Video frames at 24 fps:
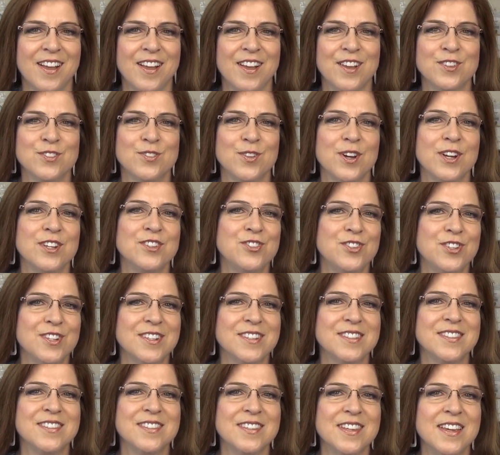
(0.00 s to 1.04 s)
So as you
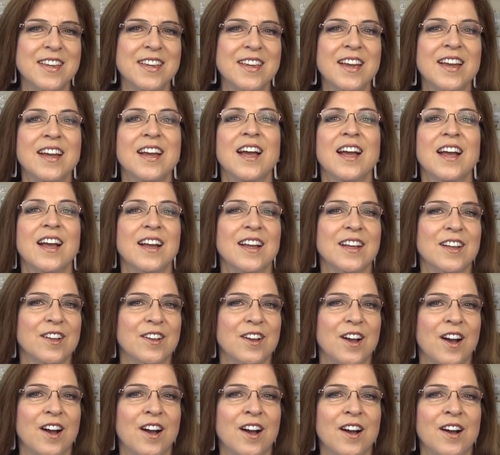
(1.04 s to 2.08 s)
can see,
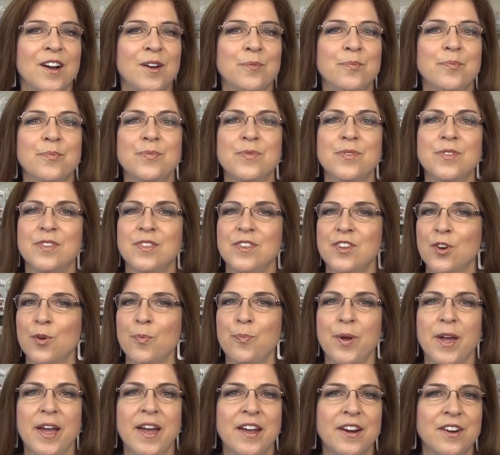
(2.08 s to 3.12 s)
your
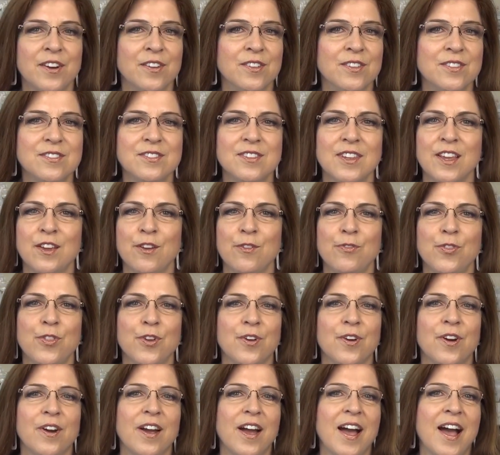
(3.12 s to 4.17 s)
patterns, if
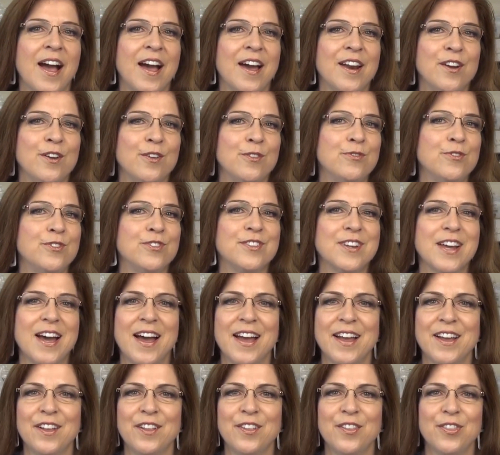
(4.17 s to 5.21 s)
they're out of
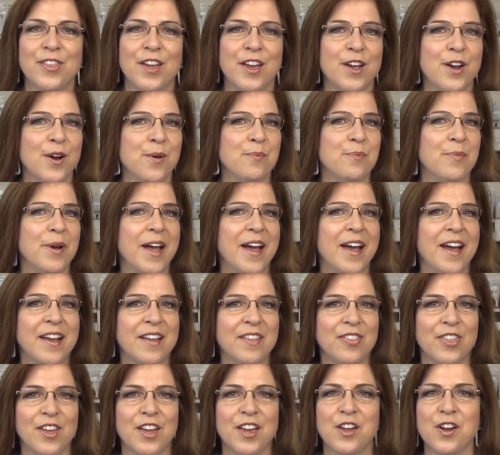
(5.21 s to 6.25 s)
style, they come
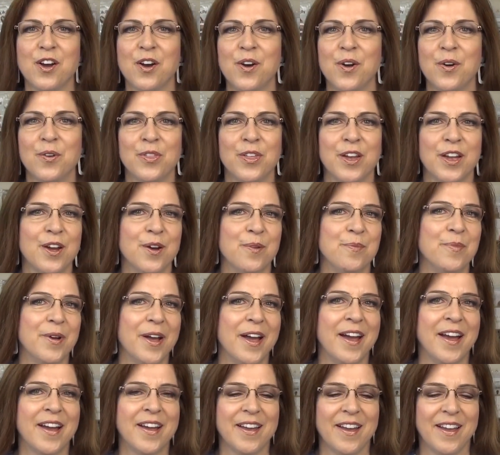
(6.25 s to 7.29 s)
back, they go, they come
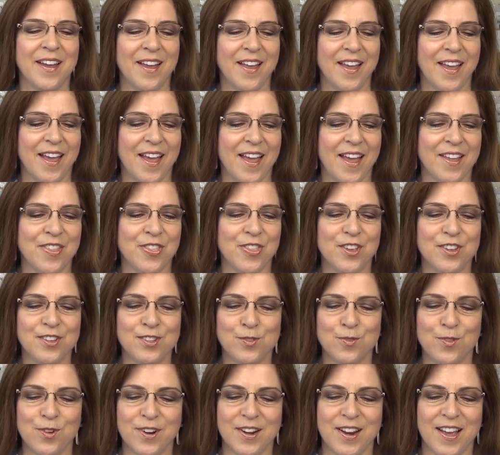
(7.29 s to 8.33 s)
back. And
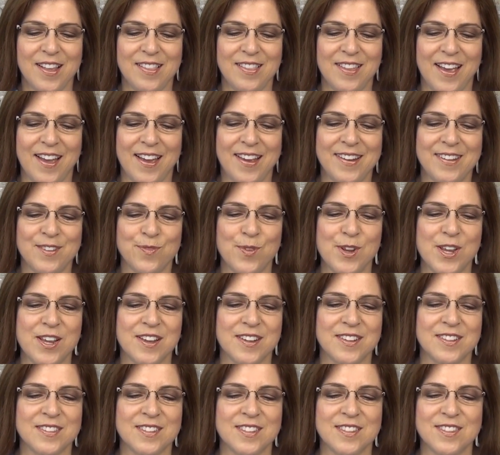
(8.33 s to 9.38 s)
this one I liked
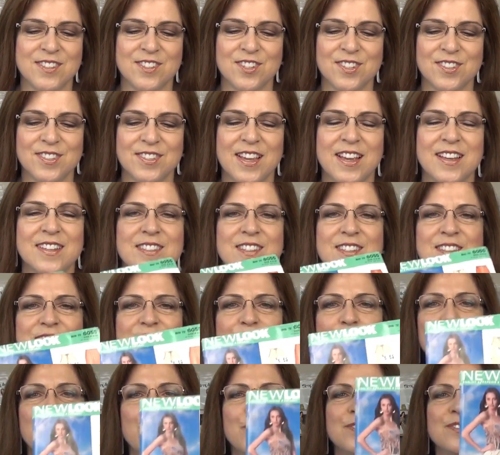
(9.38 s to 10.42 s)
because it just has a
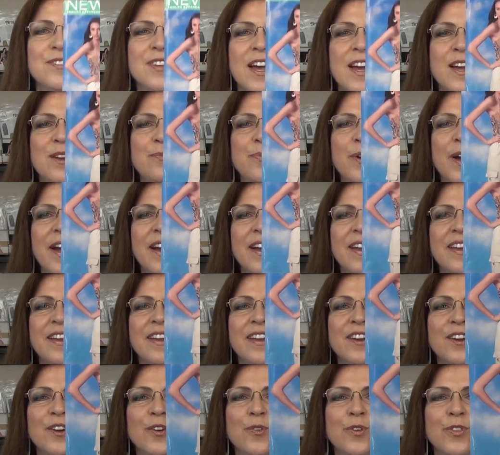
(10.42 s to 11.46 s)
simple side pocket
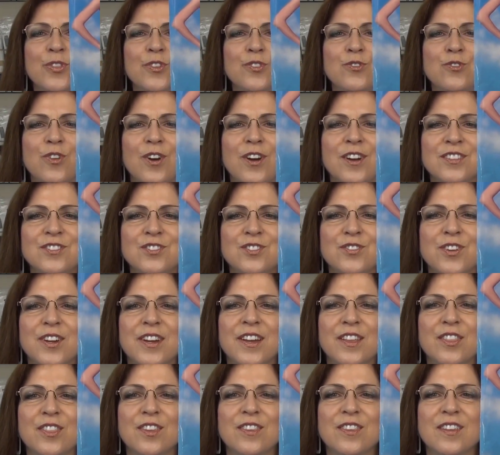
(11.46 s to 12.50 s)
here with the drawstring
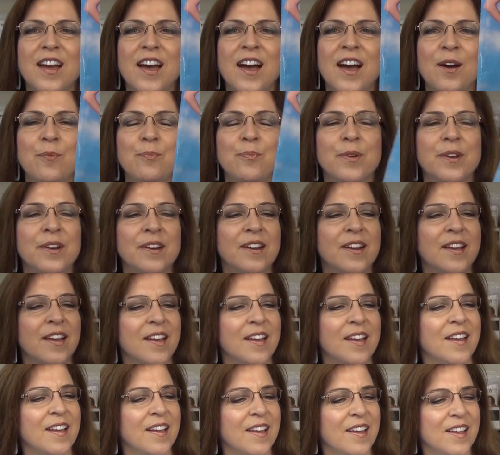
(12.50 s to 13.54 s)
at the top, and
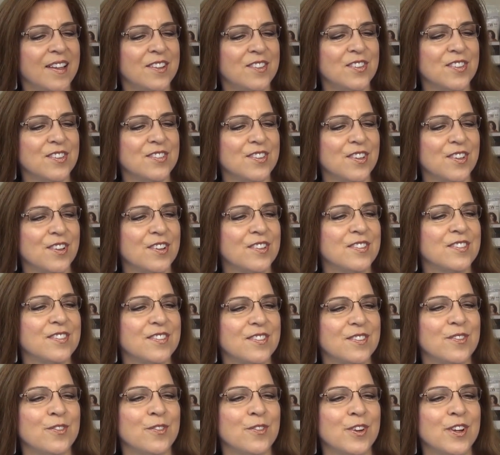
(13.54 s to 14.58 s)
it just
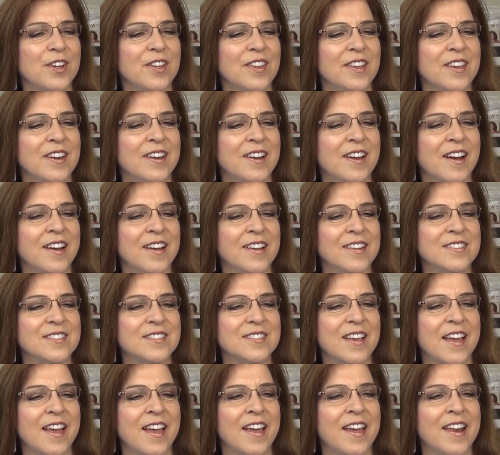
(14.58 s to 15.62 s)
looks really
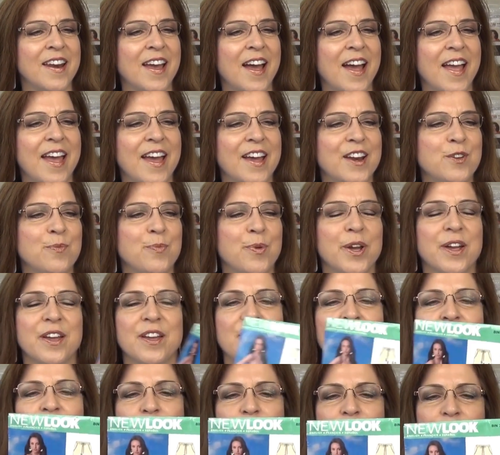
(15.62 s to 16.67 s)
nice, and I had to pick it
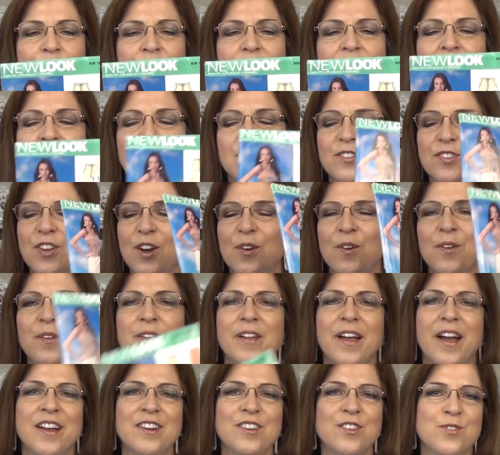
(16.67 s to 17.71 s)
up. So
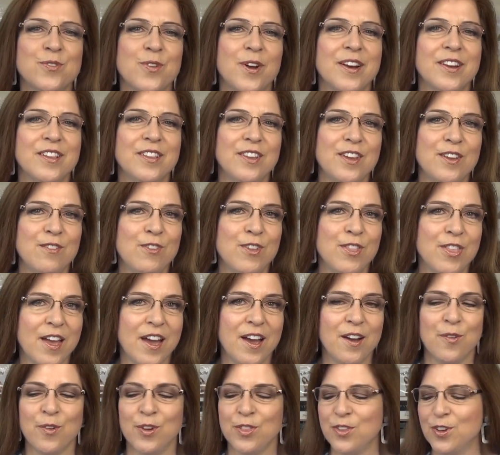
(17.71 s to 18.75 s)
I just want to leave you
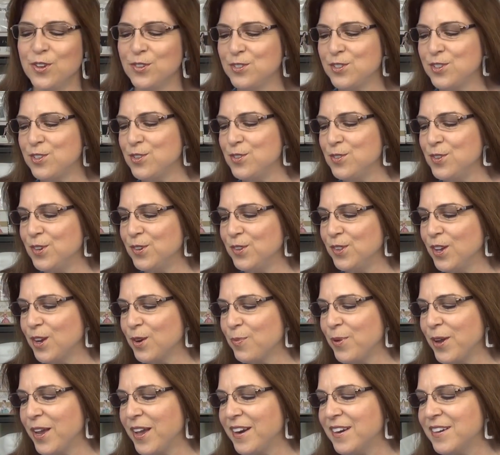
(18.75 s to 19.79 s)
that with those two new
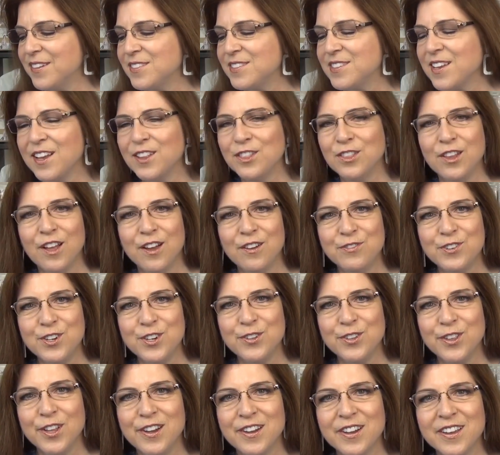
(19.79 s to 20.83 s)
look patterns. I love
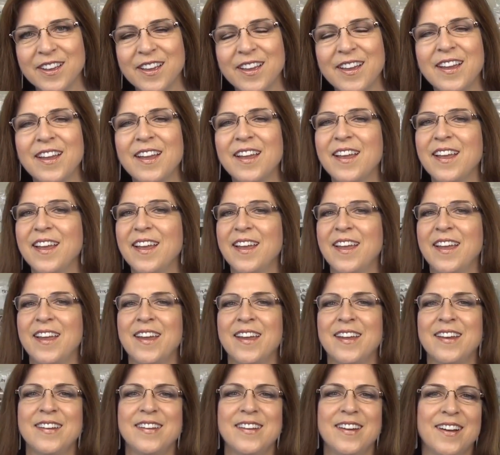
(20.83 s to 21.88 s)
new look,
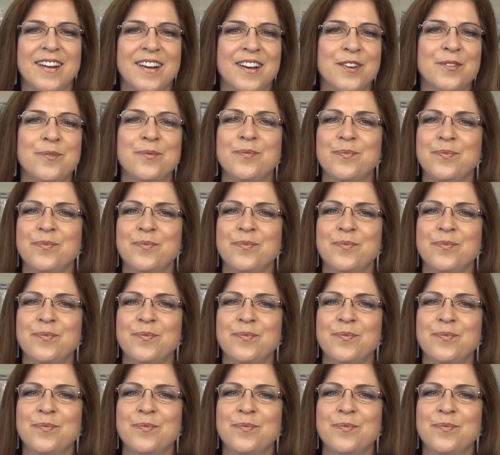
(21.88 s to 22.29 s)
and I